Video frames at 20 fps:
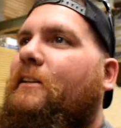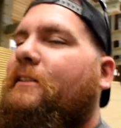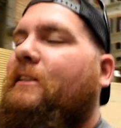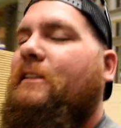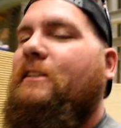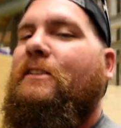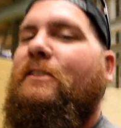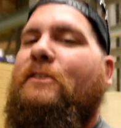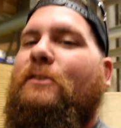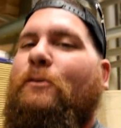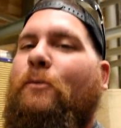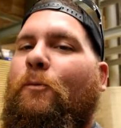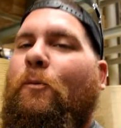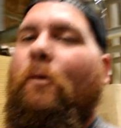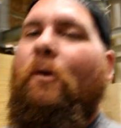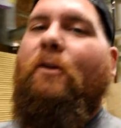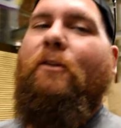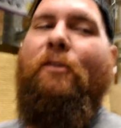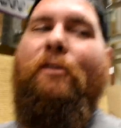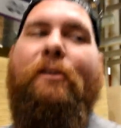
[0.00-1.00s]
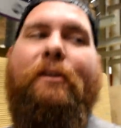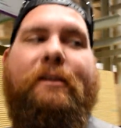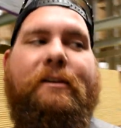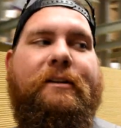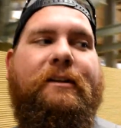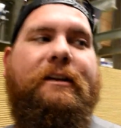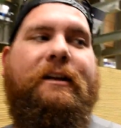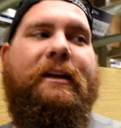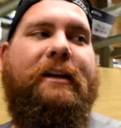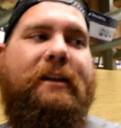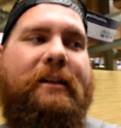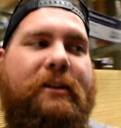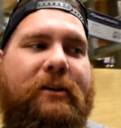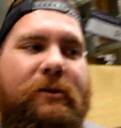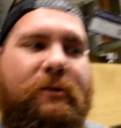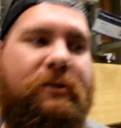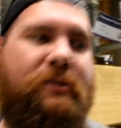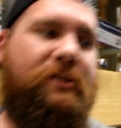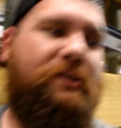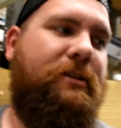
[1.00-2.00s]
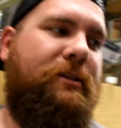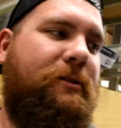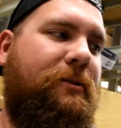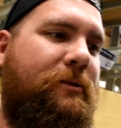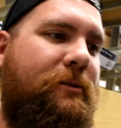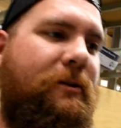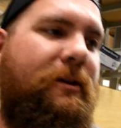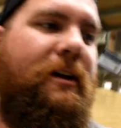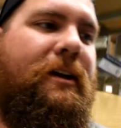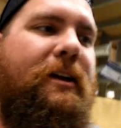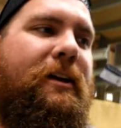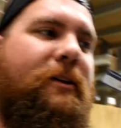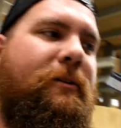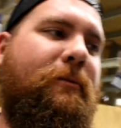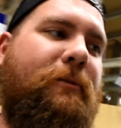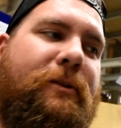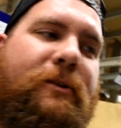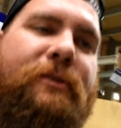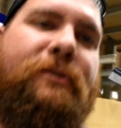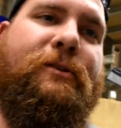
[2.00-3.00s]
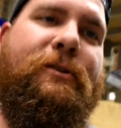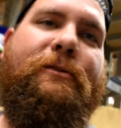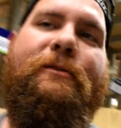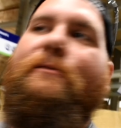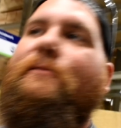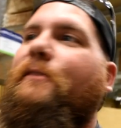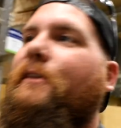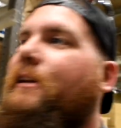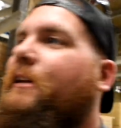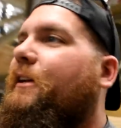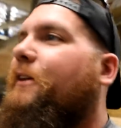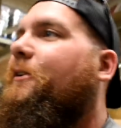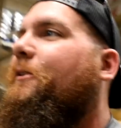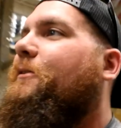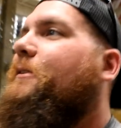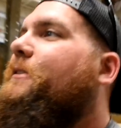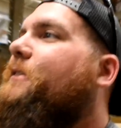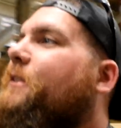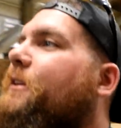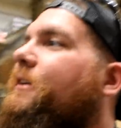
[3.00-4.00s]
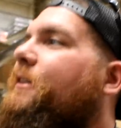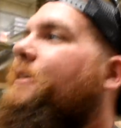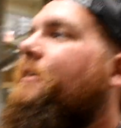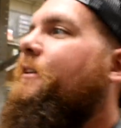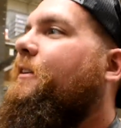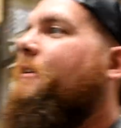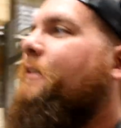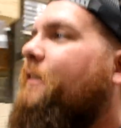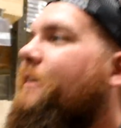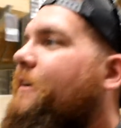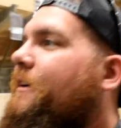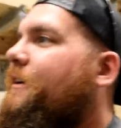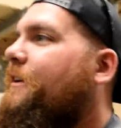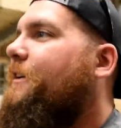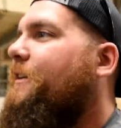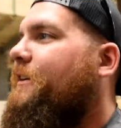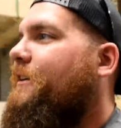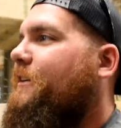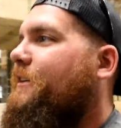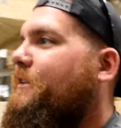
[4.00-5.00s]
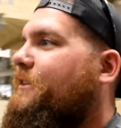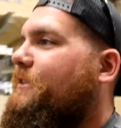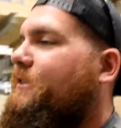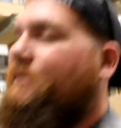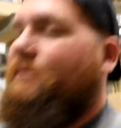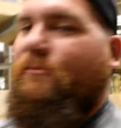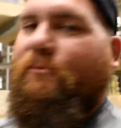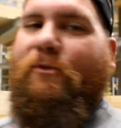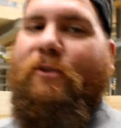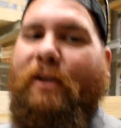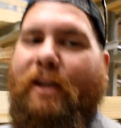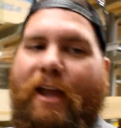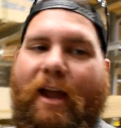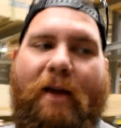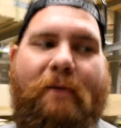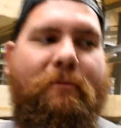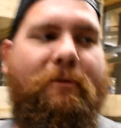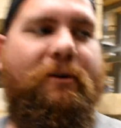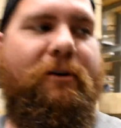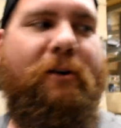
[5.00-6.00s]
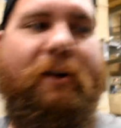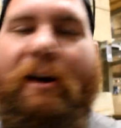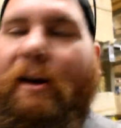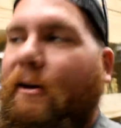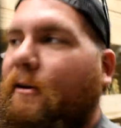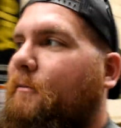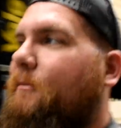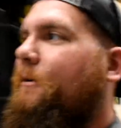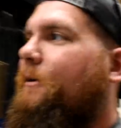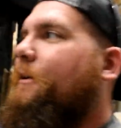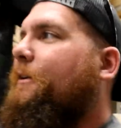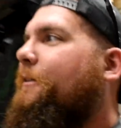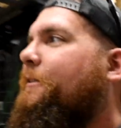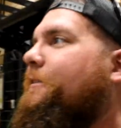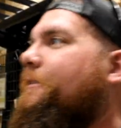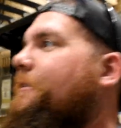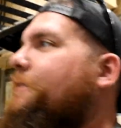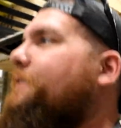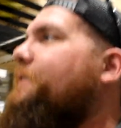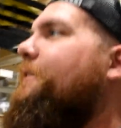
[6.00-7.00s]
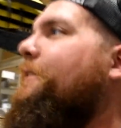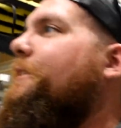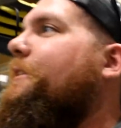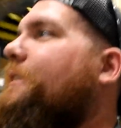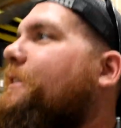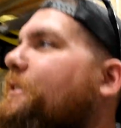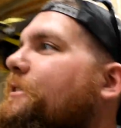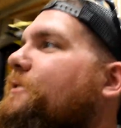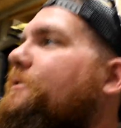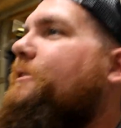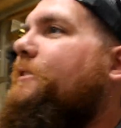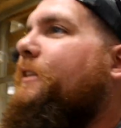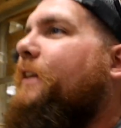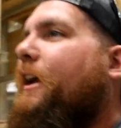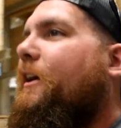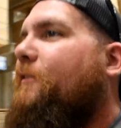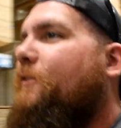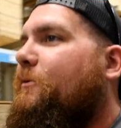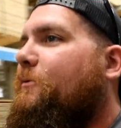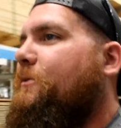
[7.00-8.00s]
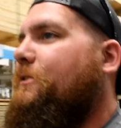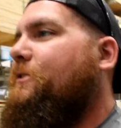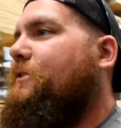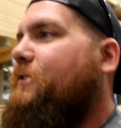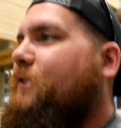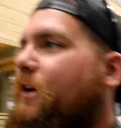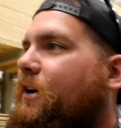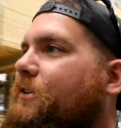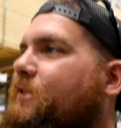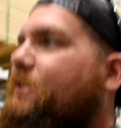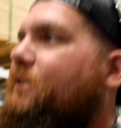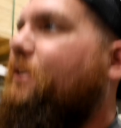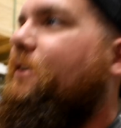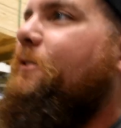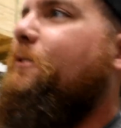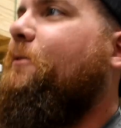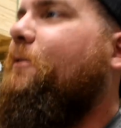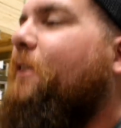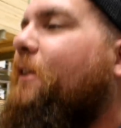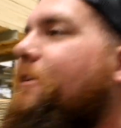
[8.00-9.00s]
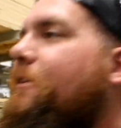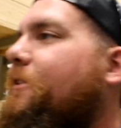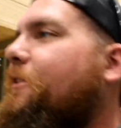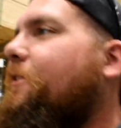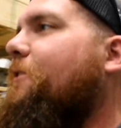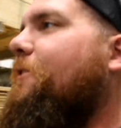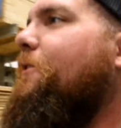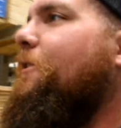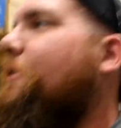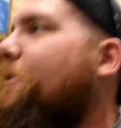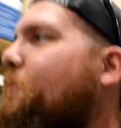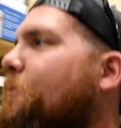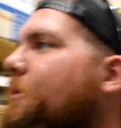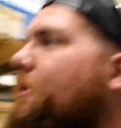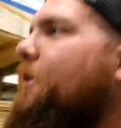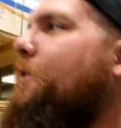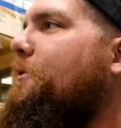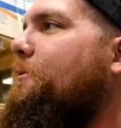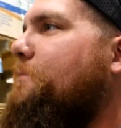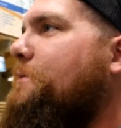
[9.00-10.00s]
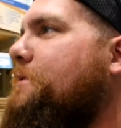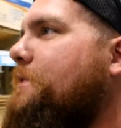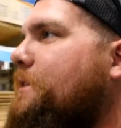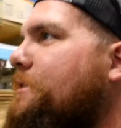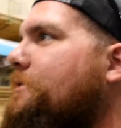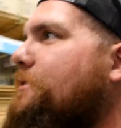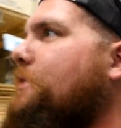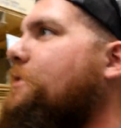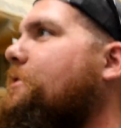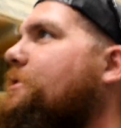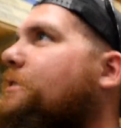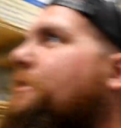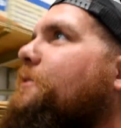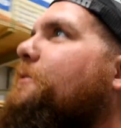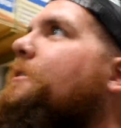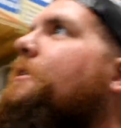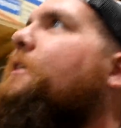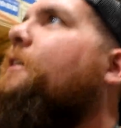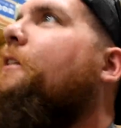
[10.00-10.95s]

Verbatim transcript: This is the one thing to get used to when you're doing videos, is the camera crap. Because you think everyone's judging you, and they're 100% judging you.